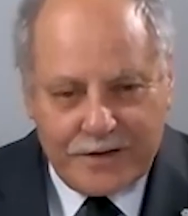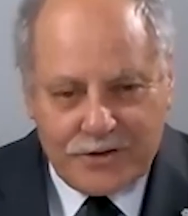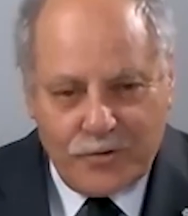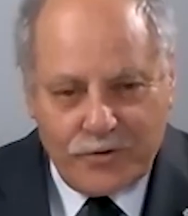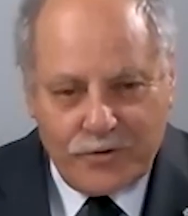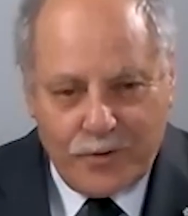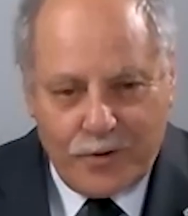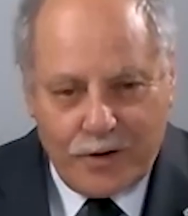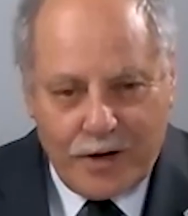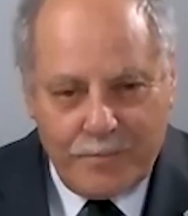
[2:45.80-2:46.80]
is going to
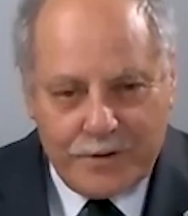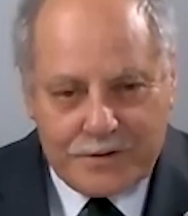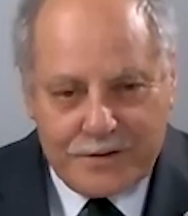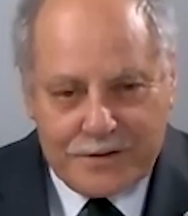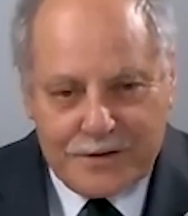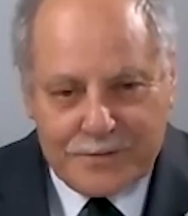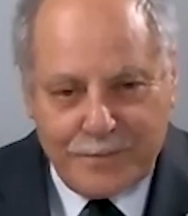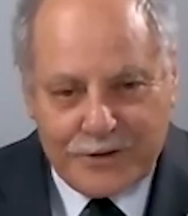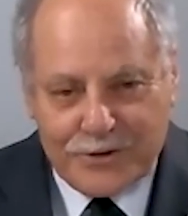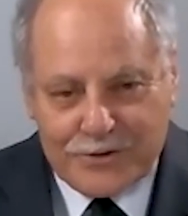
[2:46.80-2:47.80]
hurt our business as
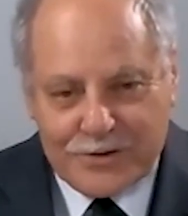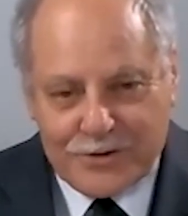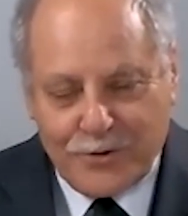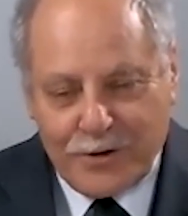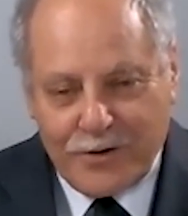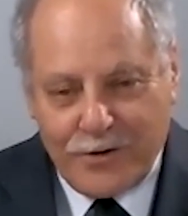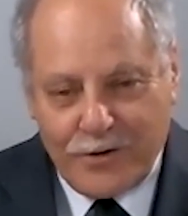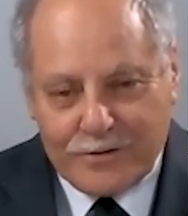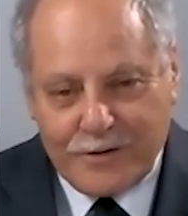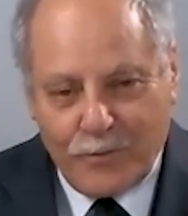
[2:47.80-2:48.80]
much as it's going to
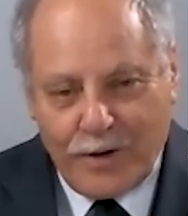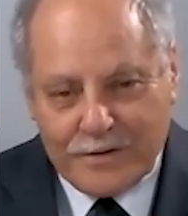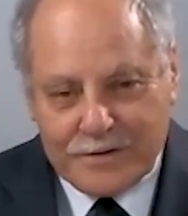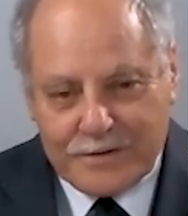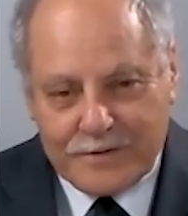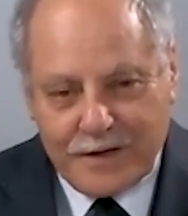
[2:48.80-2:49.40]
hurt the ones